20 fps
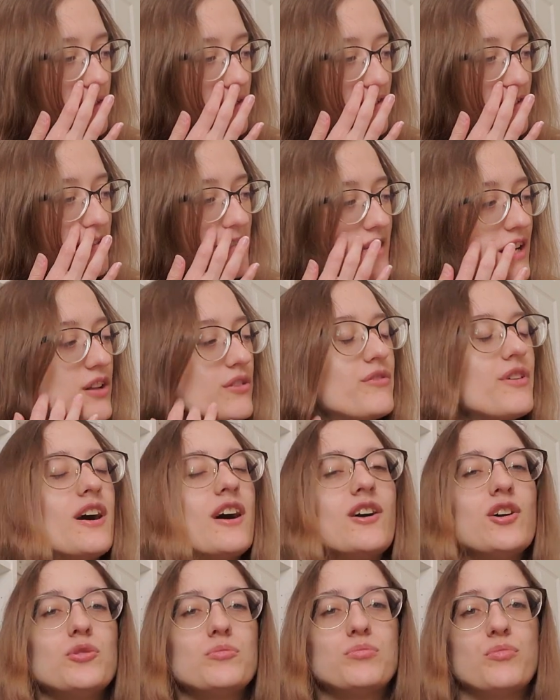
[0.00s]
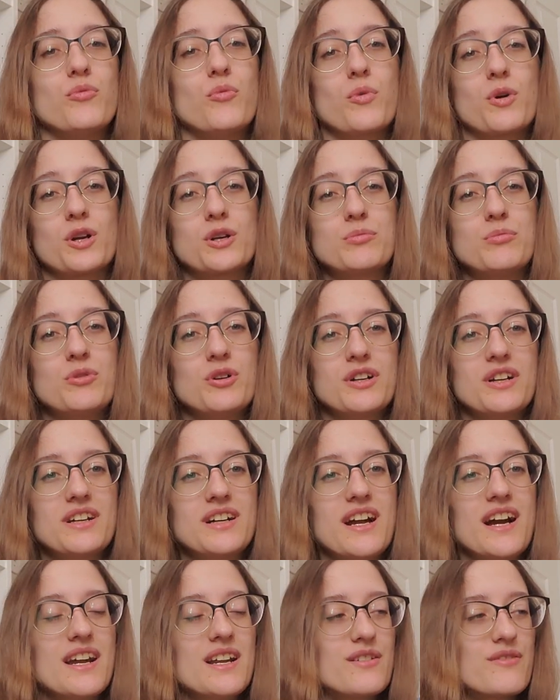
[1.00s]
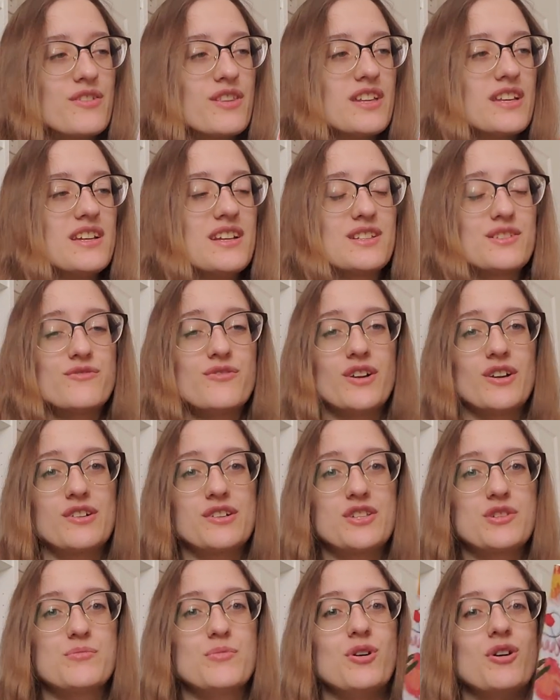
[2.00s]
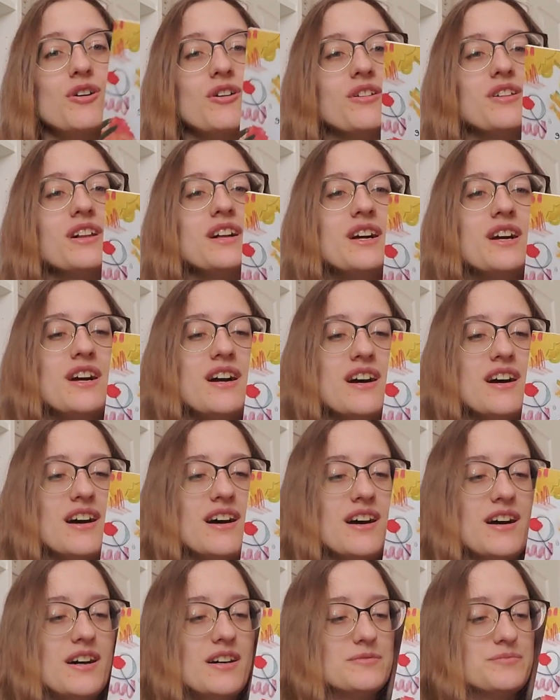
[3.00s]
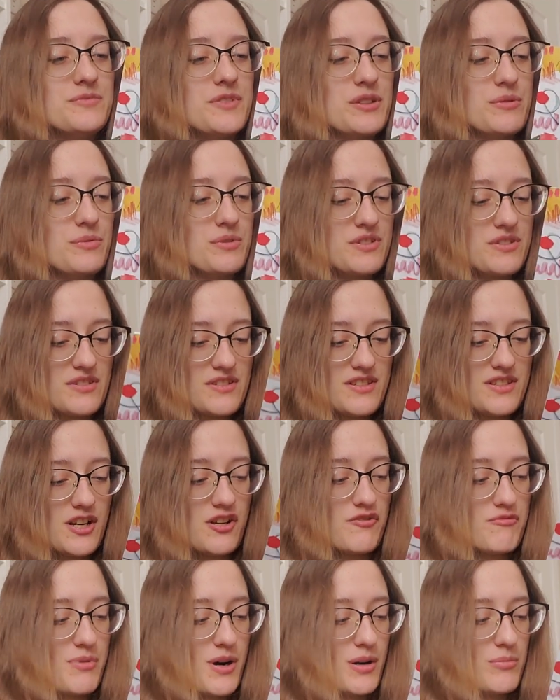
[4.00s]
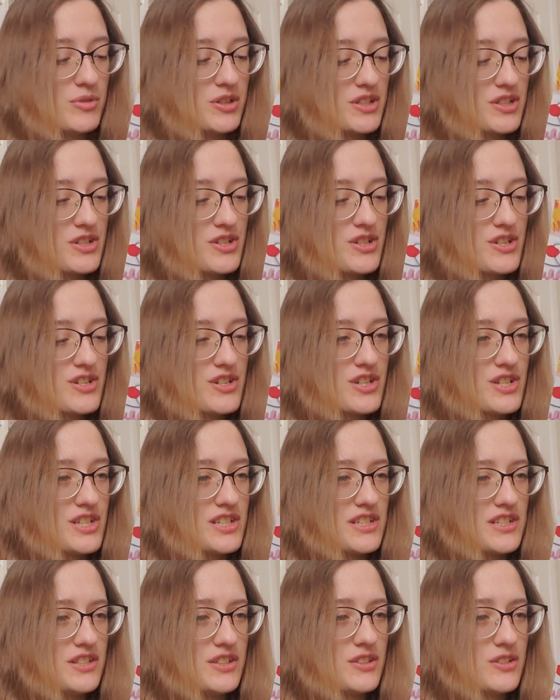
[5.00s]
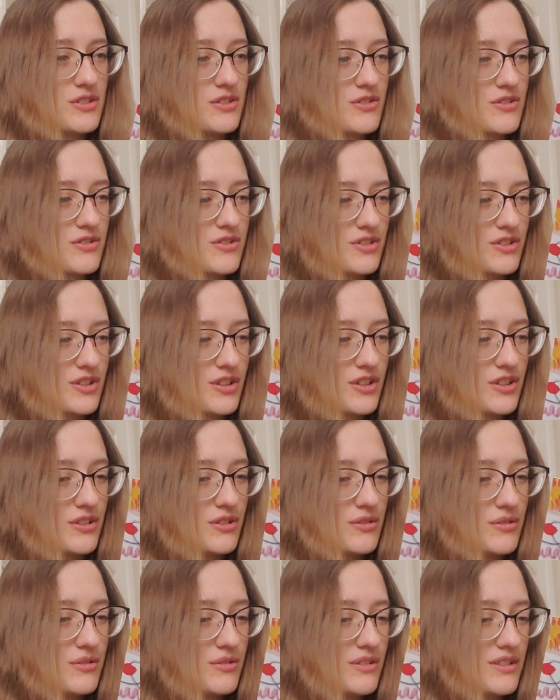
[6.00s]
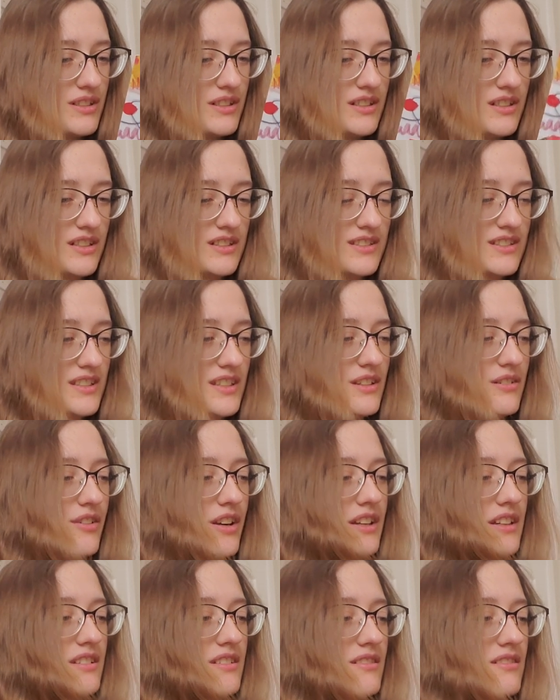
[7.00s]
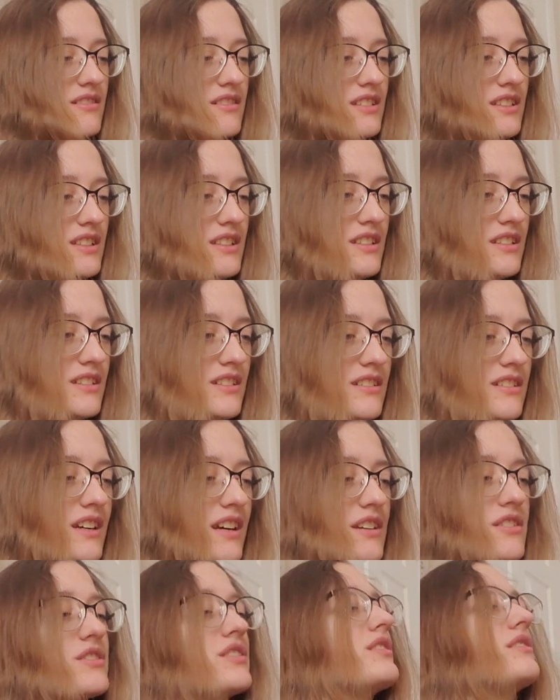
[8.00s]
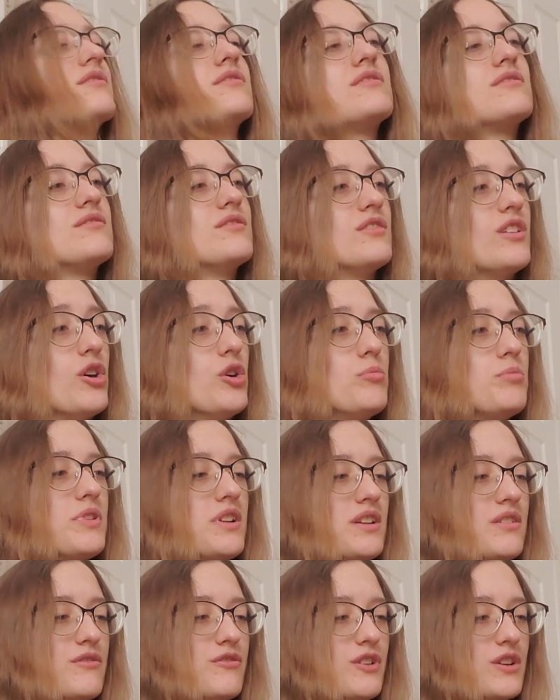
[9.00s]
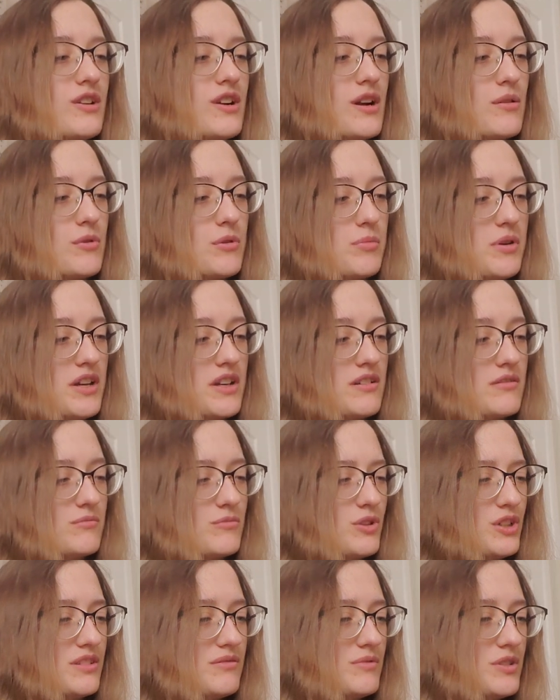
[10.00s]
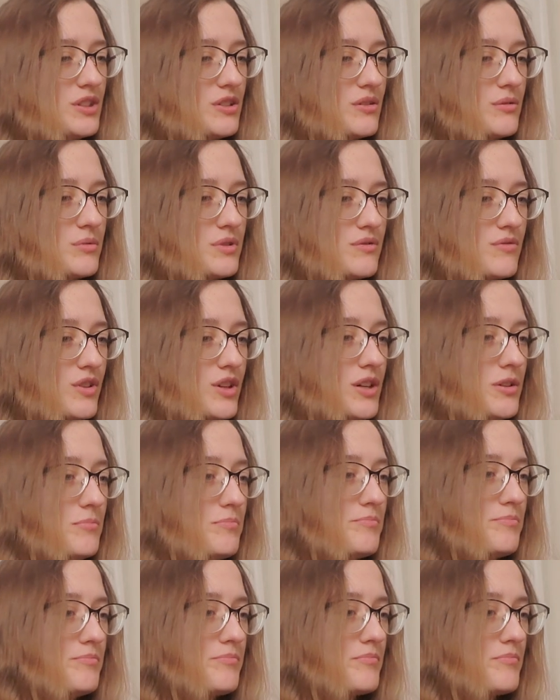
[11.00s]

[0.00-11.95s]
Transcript: self-help workbook kind of thing. It's very small. It was self-published years ago. Let's see if I can actually open it and figure out what year it was from.